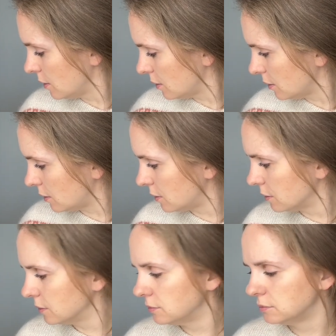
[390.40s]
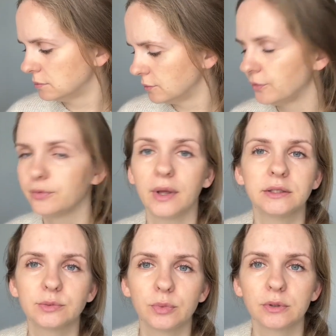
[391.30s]
or
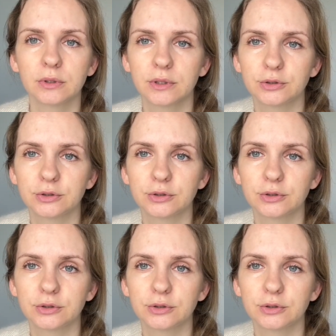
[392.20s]
Facebook,